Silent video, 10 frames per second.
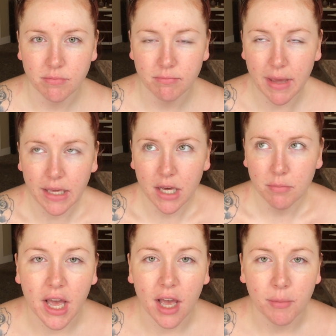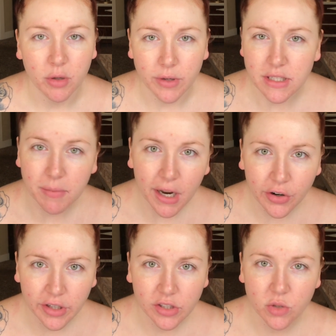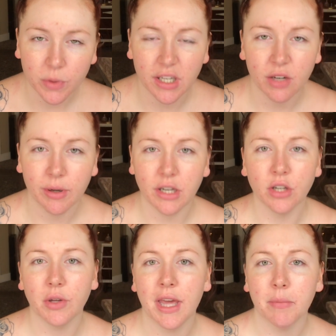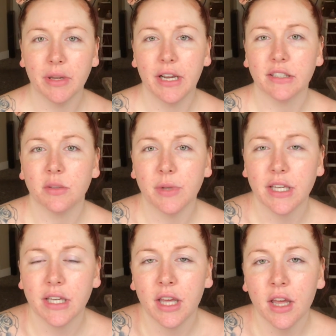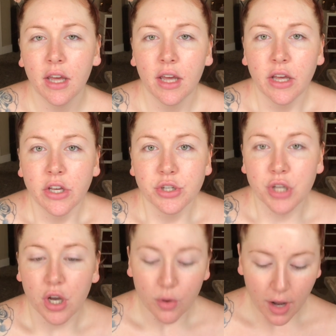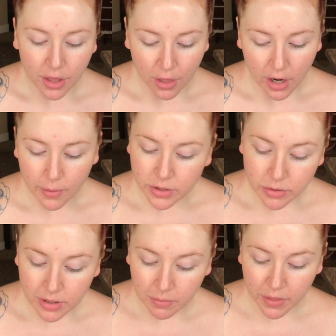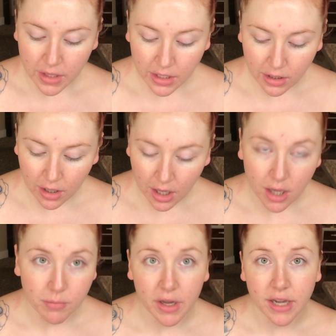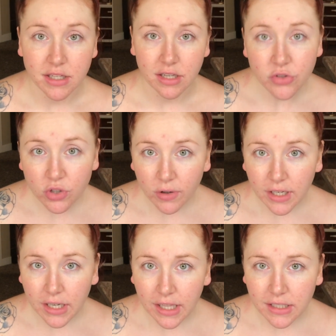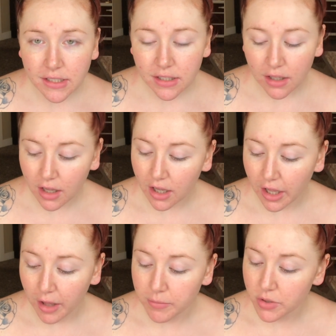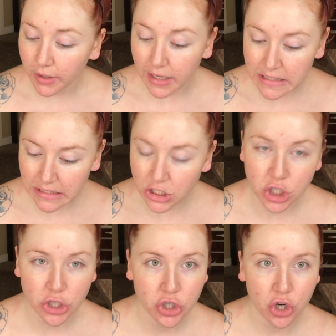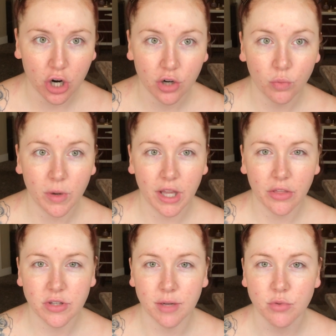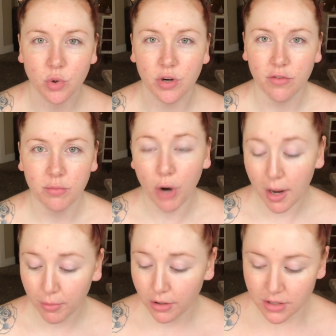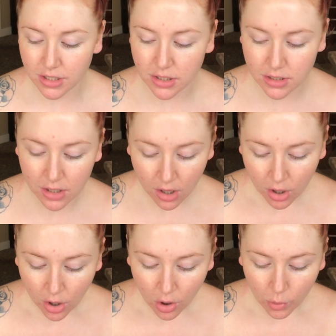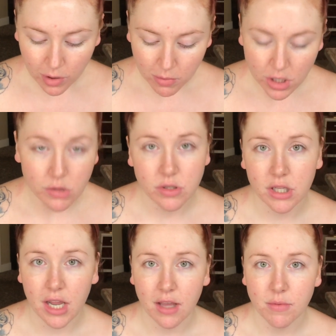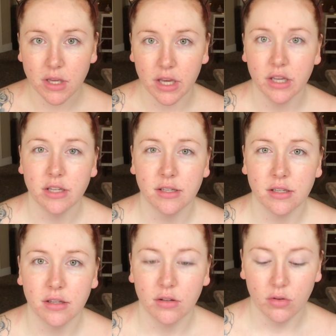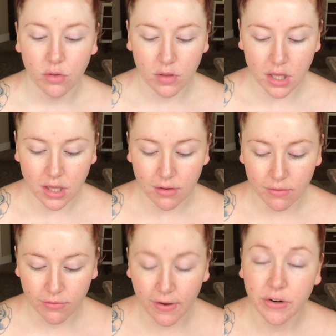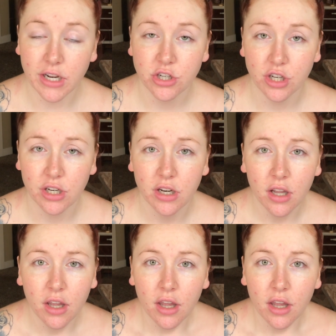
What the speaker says: makeup. I'm going to run some errands. We're getting ready to go camping next week. So I thought I would do something that had sunscreen in it. So I guess let's just start with some sort of primer. This is what I'm going to use today because the foundation